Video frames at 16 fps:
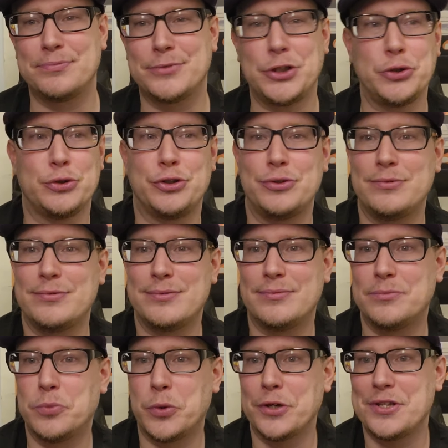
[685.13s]
dude, you
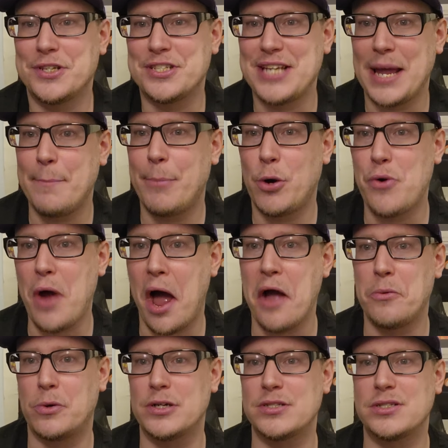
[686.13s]
were in the same boat
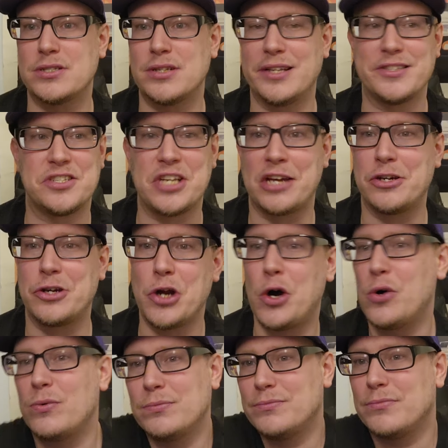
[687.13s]
I was and said
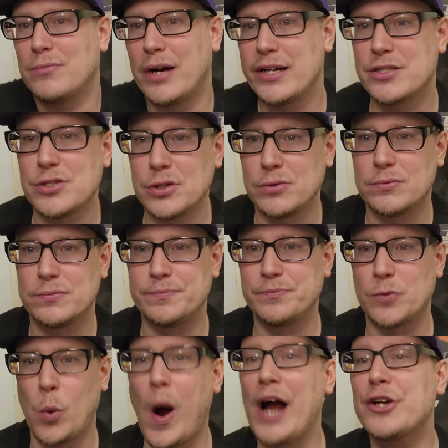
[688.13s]
no. Right. So
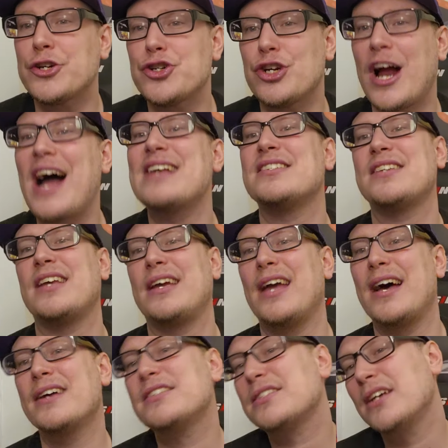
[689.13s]
why should I say
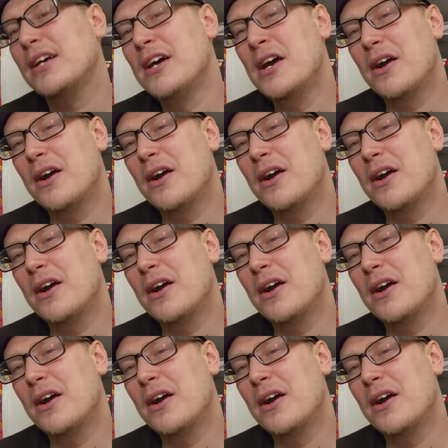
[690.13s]
yes?